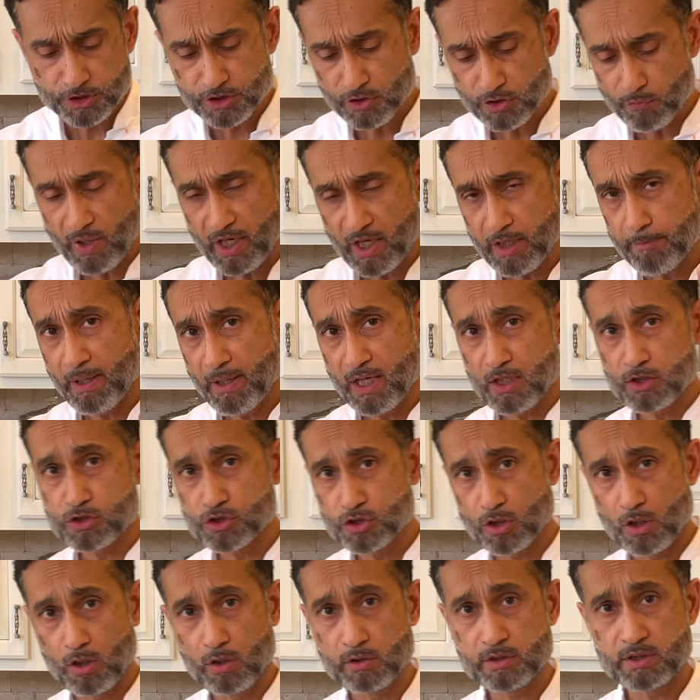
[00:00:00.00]
the right amount of
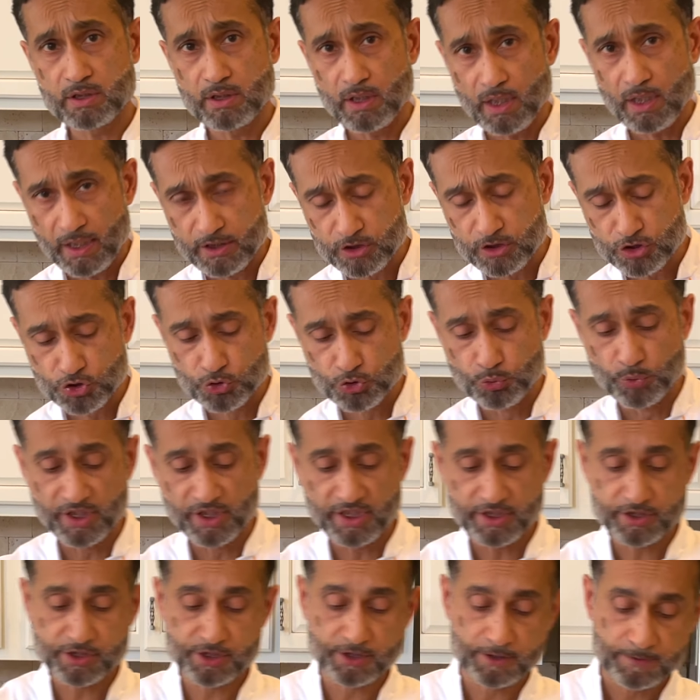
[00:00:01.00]
salt and
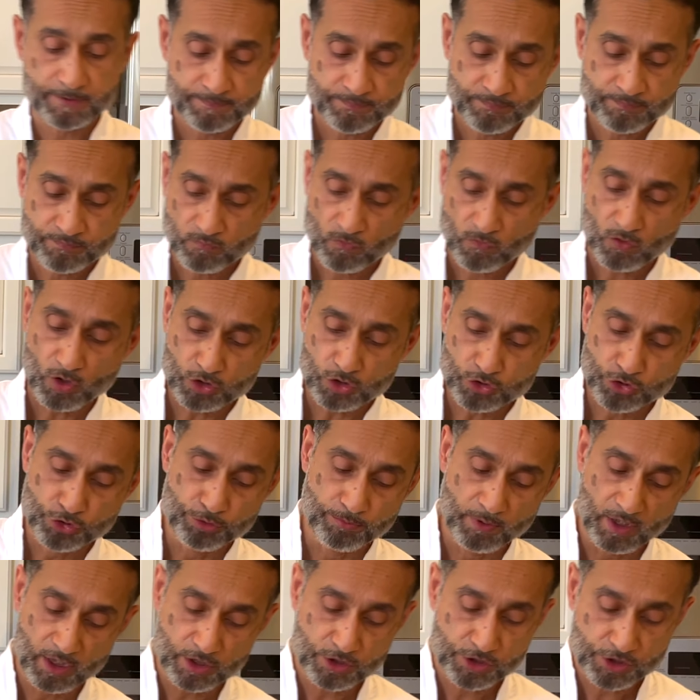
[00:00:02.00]
sweet, not too
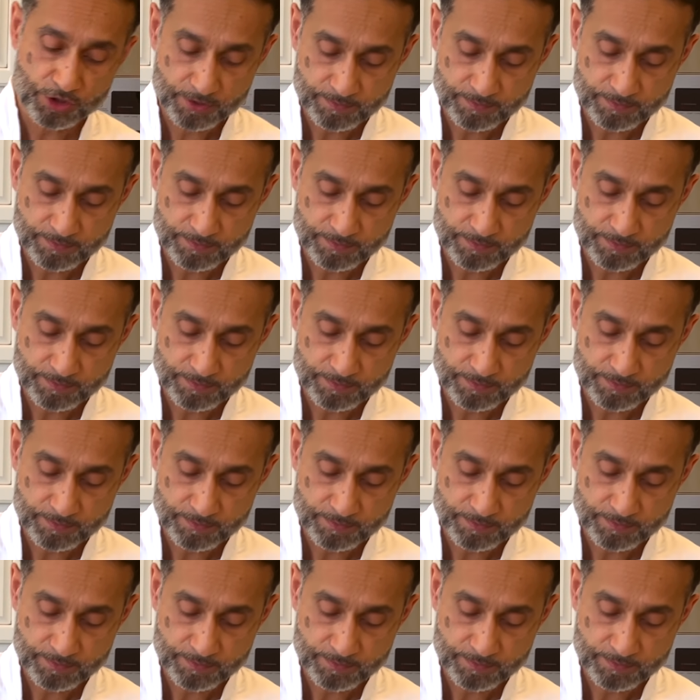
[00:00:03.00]
much.